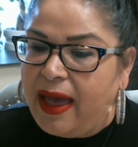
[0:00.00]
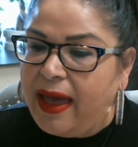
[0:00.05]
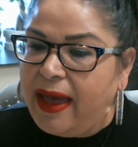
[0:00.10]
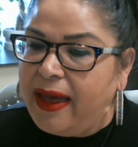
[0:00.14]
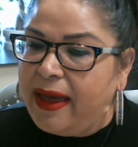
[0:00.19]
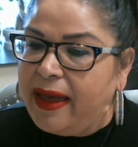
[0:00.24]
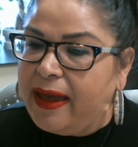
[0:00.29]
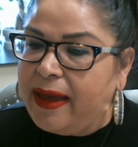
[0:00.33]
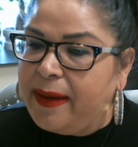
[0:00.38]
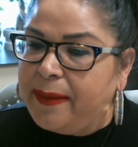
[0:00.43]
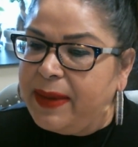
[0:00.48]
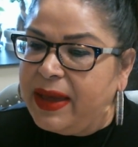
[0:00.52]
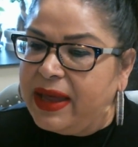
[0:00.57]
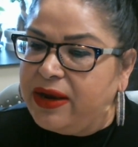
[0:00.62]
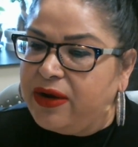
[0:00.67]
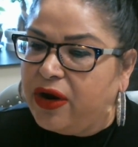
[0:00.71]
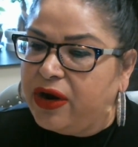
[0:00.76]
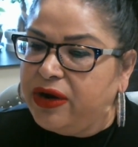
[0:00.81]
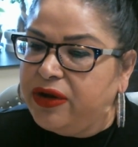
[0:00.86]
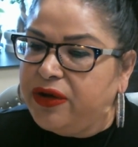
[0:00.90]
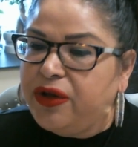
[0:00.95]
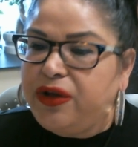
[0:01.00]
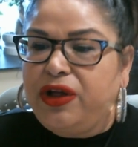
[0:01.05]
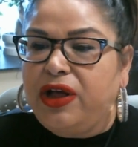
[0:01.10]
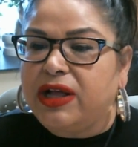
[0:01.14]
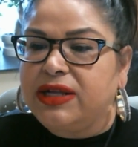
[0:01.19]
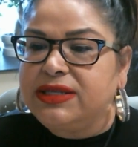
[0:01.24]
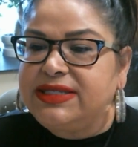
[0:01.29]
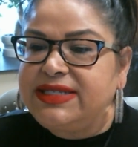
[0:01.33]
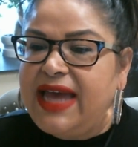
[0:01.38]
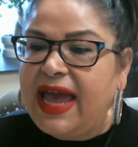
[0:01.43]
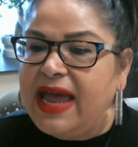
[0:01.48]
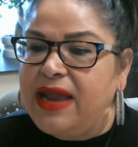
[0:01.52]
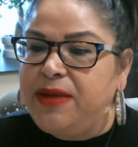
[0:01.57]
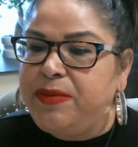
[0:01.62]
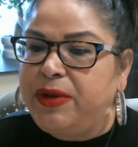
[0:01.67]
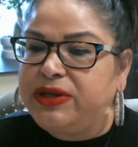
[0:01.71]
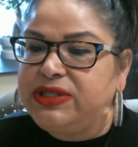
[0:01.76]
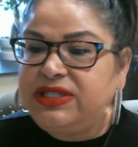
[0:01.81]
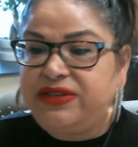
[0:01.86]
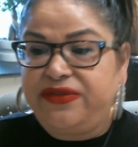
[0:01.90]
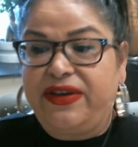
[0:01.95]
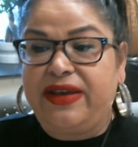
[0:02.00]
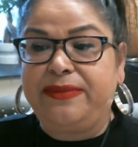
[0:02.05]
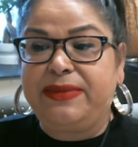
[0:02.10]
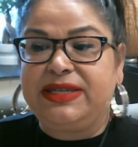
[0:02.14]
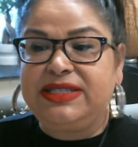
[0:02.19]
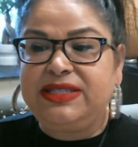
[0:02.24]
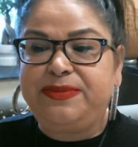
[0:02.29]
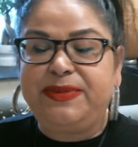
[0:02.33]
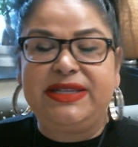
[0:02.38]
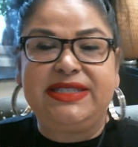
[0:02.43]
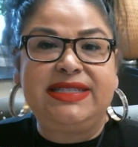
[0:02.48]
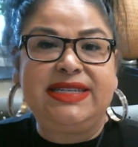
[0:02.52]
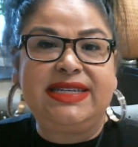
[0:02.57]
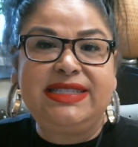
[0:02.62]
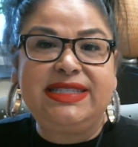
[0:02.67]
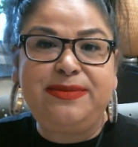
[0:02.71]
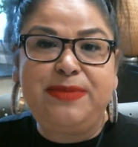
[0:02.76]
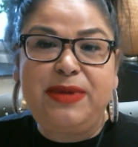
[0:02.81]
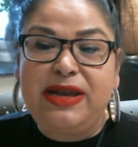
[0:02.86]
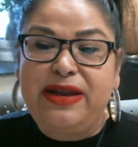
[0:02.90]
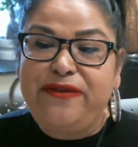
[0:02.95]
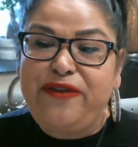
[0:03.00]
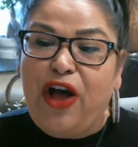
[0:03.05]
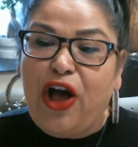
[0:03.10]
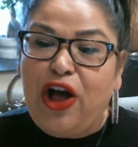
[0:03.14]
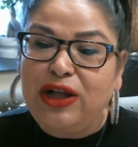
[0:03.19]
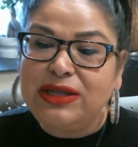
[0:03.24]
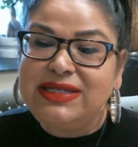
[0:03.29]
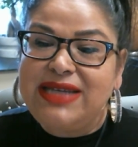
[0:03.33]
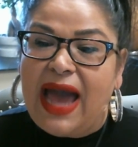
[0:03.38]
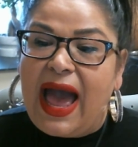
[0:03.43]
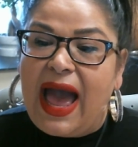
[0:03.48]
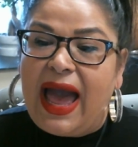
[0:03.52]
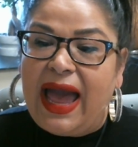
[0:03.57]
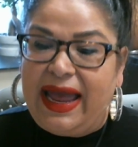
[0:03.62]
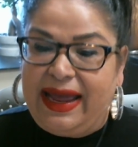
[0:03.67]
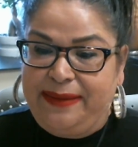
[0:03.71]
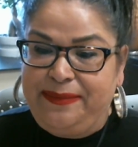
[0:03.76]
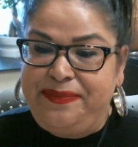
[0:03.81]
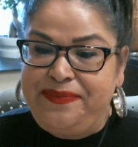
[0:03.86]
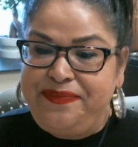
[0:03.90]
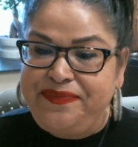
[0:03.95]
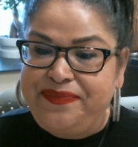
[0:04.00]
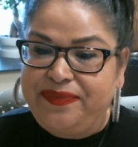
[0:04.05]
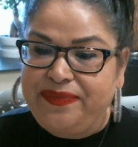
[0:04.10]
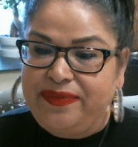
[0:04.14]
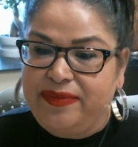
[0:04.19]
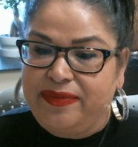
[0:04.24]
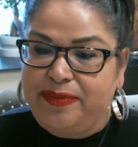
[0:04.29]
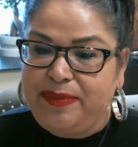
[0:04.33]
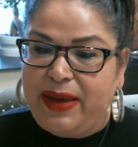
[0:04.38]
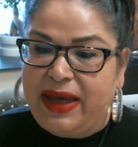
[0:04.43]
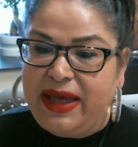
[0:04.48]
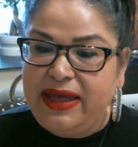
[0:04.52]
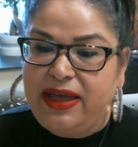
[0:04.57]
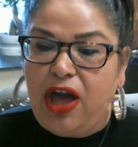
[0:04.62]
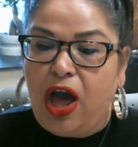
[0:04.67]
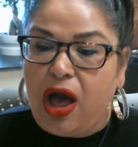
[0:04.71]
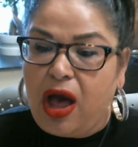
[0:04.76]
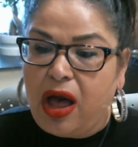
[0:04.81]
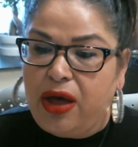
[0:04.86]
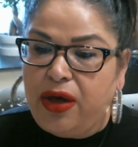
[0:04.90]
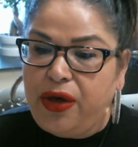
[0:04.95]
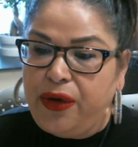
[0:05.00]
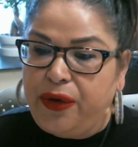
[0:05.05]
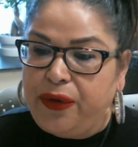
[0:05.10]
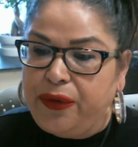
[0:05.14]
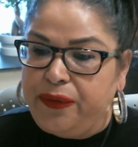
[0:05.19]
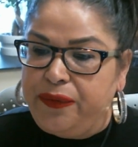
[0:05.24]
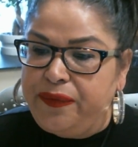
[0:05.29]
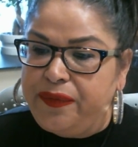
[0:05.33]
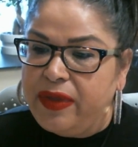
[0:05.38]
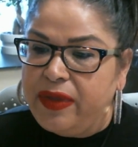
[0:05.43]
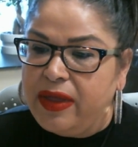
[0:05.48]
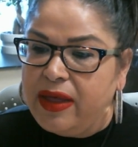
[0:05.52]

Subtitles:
an article called 10 Most Famous Businessmen of All Time by Caho,